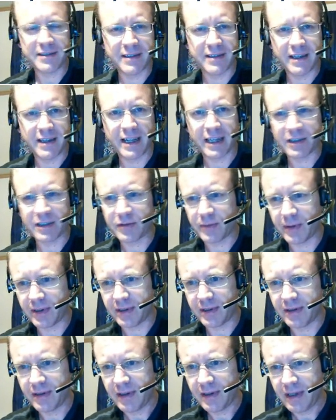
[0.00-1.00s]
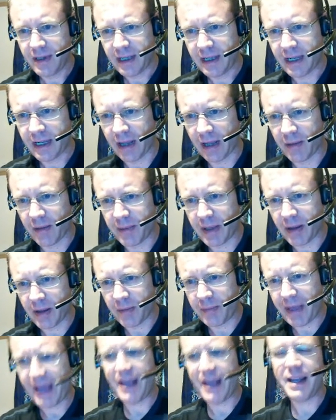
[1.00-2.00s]
the next one, and LVL
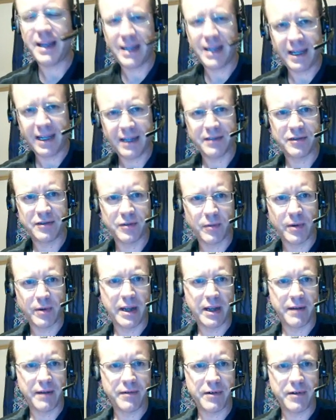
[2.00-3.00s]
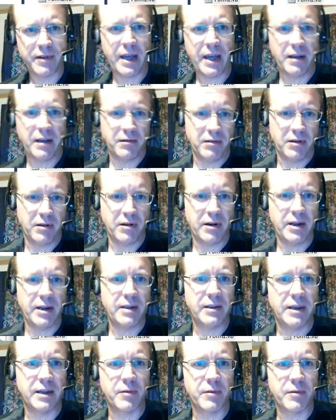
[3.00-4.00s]
penny is the one after that. All right,
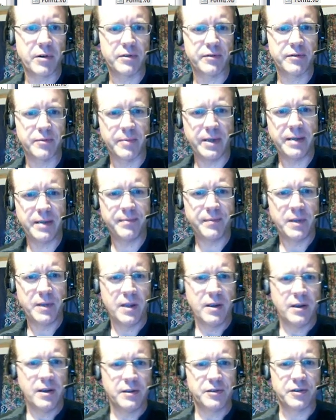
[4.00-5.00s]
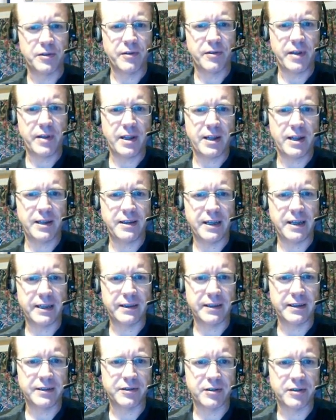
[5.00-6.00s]
that works for me. So then I take
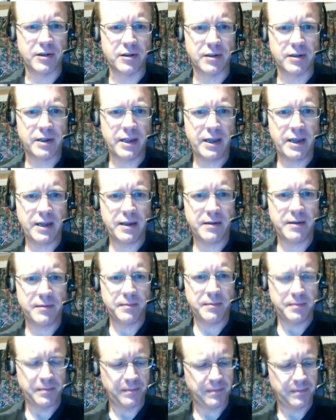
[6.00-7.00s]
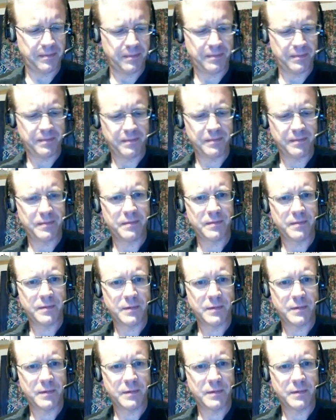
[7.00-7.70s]
this all again. I